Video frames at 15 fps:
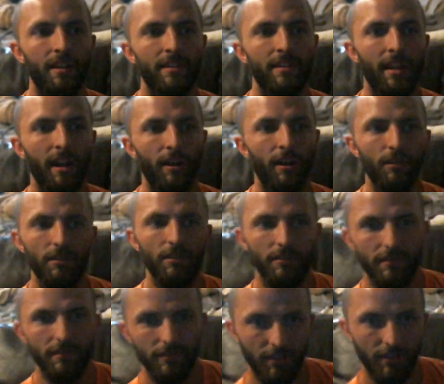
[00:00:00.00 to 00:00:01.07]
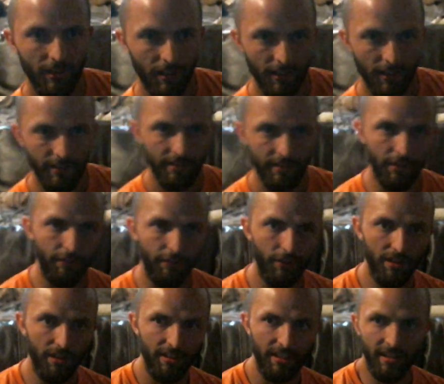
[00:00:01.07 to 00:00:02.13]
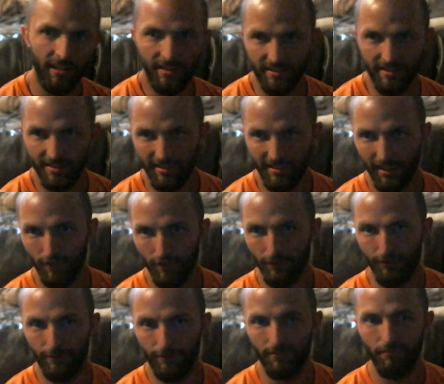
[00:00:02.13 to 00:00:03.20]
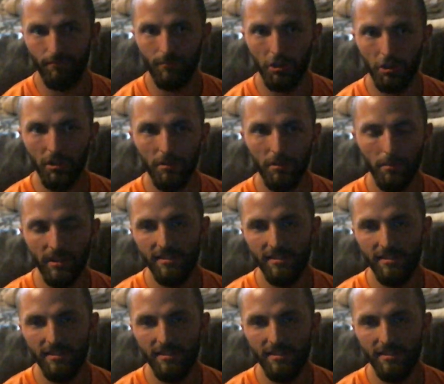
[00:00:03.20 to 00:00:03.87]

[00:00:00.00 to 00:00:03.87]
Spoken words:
Now, the feeling itself could be